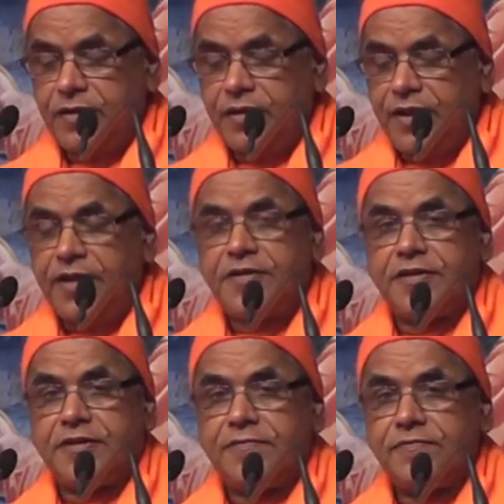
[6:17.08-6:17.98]

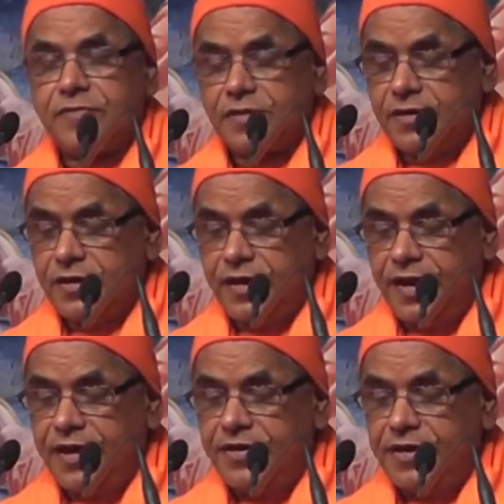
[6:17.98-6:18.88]
Later, in
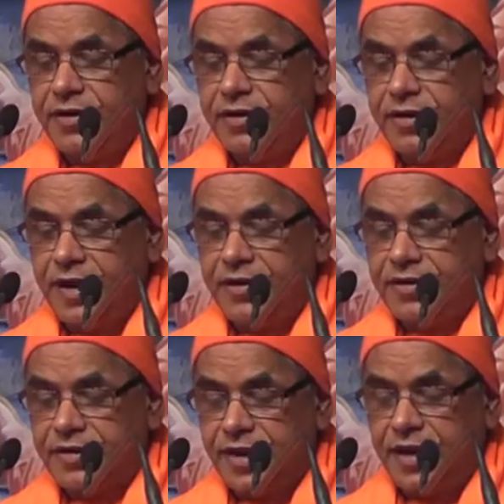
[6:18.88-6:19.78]

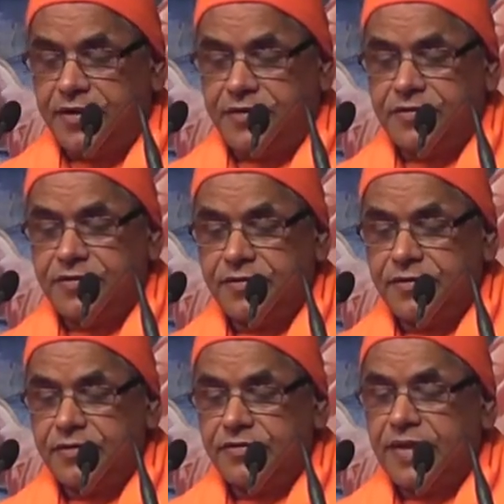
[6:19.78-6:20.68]
1898,
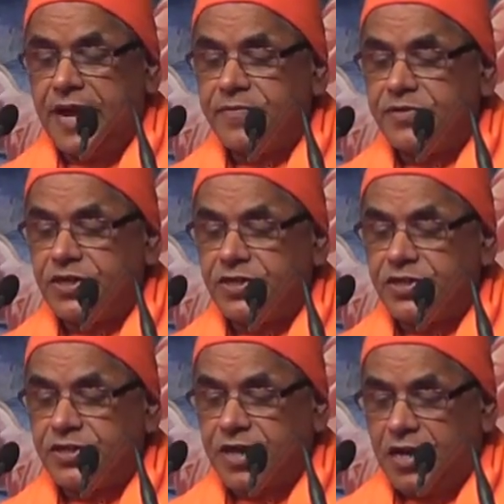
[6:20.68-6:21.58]

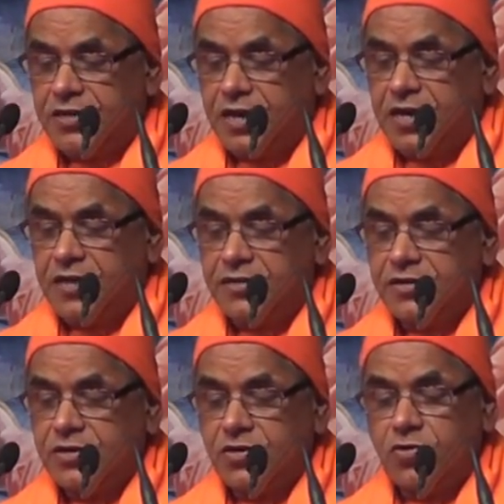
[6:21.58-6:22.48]
Jamshedji Tata
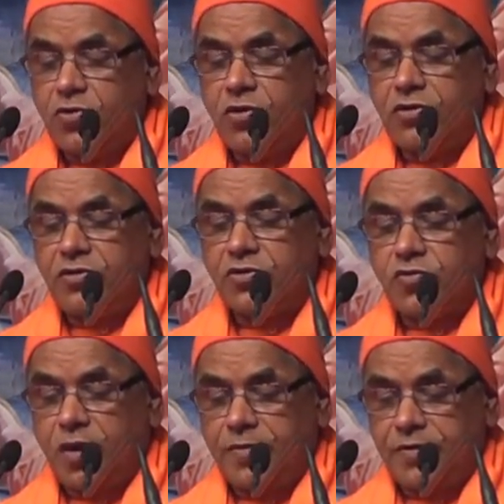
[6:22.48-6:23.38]
wrote to
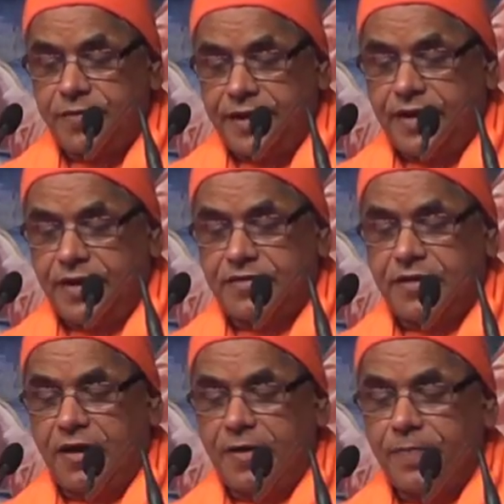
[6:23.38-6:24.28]
Swami
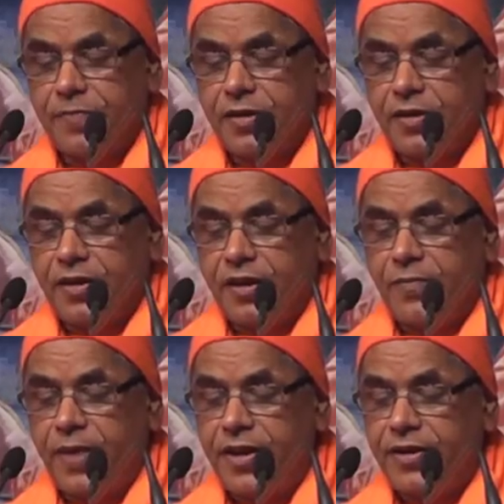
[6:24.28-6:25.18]
Vivekananda,
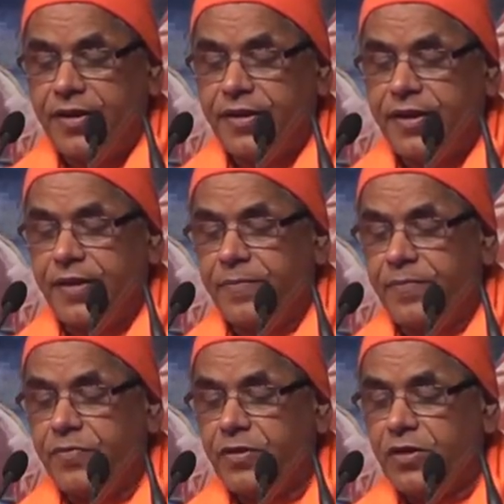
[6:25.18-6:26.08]
reminding
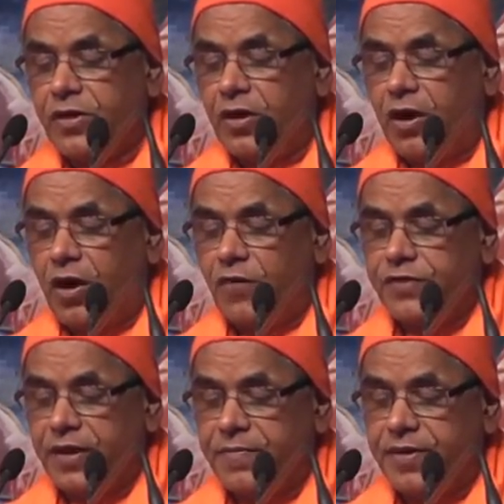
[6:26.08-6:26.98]
him of
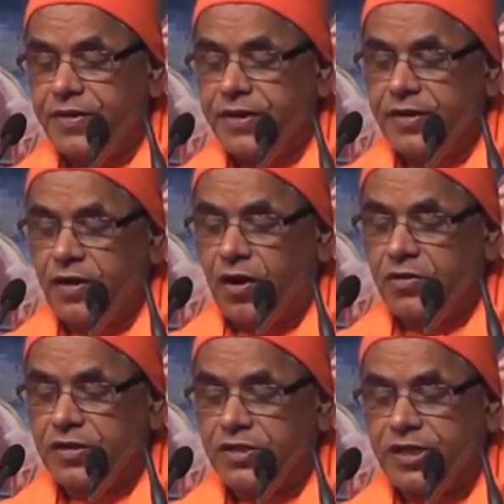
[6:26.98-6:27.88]
their meeting
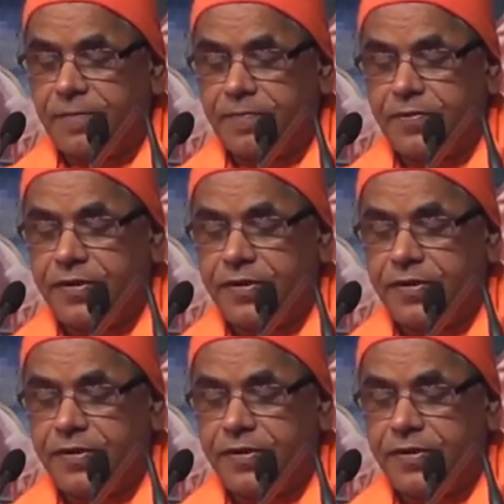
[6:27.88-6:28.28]
on the ship